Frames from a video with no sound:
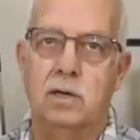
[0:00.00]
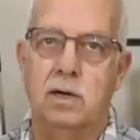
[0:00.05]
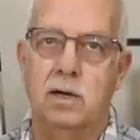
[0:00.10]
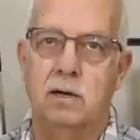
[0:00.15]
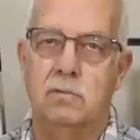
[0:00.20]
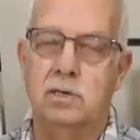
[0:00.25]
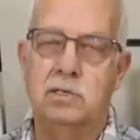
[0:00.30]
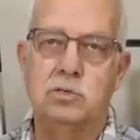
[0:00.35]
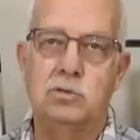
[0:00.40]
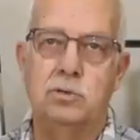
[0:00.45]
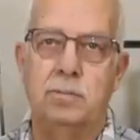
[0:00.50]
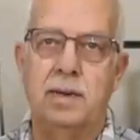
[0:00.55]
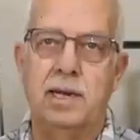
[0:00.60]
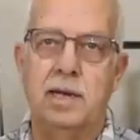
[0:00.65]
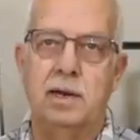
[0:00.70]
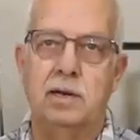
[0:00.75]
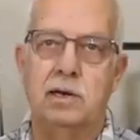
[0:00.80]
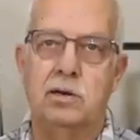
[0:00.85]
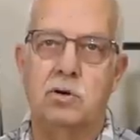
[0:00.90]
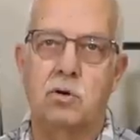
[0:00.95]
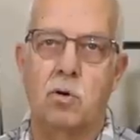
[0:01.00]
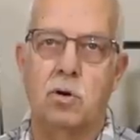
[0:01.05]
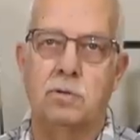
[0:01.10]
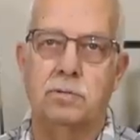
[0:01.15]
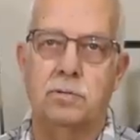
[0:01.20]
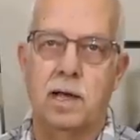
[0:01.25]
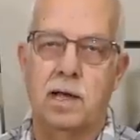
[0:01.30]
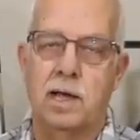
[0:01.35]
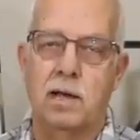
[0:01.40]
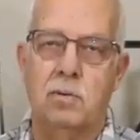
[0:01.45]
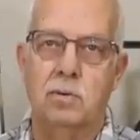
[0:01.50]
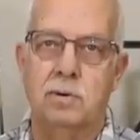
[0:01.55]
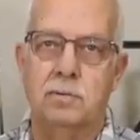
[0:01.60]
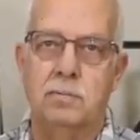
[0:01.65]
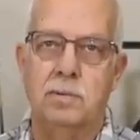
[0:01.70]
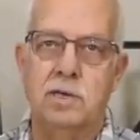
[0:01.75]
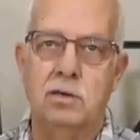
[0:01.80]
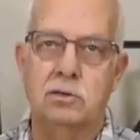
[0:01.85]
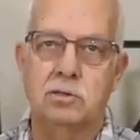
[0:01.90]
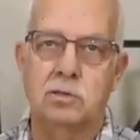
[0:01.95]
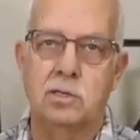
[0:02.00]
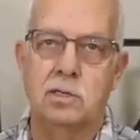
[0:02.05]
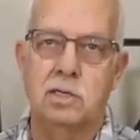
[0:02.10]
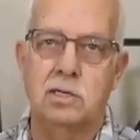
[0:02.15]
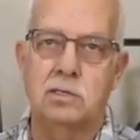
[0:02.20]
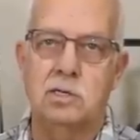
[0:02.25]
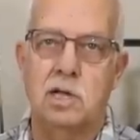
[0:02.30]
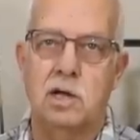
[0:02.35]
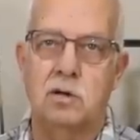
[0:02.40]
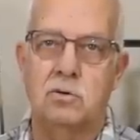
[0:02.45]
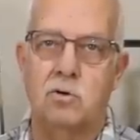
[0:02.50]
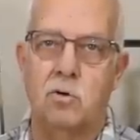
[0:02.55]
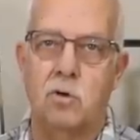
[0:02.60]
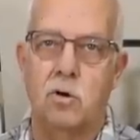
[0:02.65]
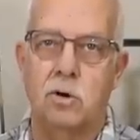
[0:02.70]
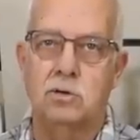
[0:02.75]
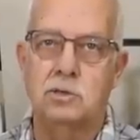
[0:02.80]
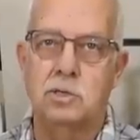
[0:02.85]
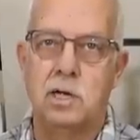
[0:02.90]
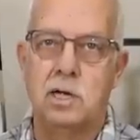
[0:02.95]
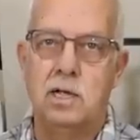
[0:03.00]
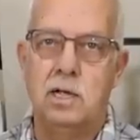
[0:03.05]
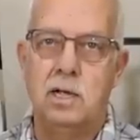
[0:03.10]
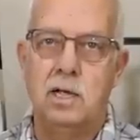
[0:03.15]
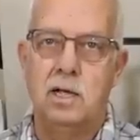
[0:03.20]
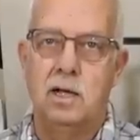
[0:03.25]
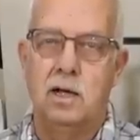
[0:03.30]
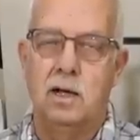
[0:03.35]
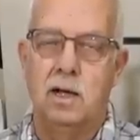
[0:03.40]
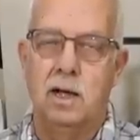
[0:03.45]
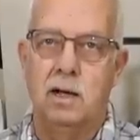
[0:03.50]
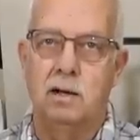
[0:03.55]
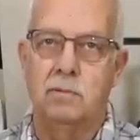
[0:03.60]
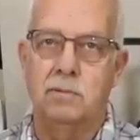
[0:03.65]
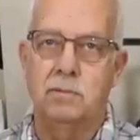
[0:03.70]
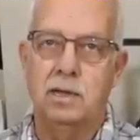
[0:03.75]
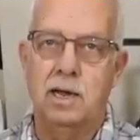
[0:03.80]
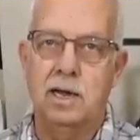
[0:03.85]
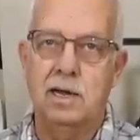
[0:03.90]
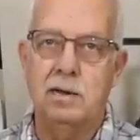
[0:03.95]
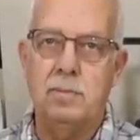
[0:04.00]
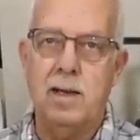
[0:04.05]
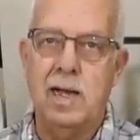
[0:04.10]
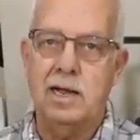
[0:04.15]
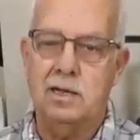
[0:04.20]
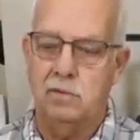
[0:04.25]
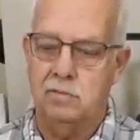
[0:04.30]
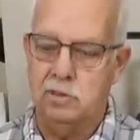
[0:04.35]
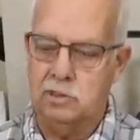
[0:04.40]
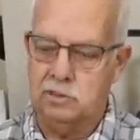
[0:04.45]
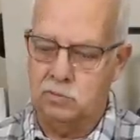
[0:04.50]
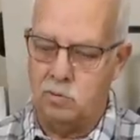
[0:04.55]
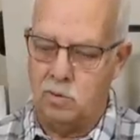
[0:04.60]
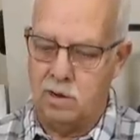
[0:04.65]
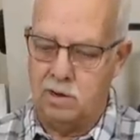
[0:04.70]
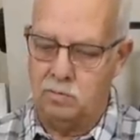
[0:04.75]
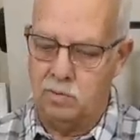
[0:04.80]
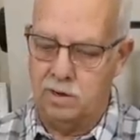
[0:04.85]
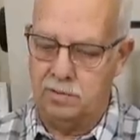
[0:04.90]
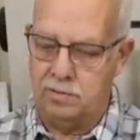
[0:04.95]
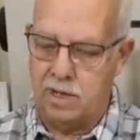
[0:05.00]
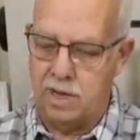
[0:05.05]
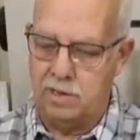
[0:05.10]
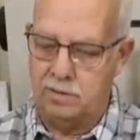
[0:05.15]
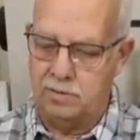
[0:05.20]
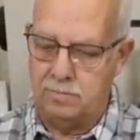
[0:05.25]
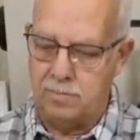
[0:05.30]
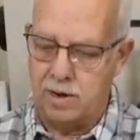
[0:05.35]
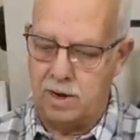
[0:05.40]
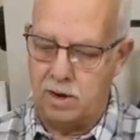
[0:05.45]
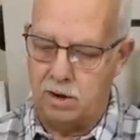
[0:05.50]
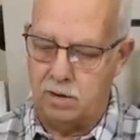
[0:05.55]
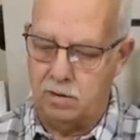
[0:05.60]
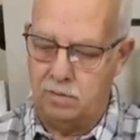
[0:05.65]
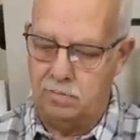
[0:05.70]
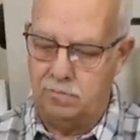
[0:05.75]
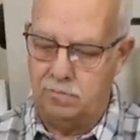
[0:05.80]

Uh, this would be an indoor thing. I wouldn't be using this outdoors. Uh, getting back to this one with on the mirror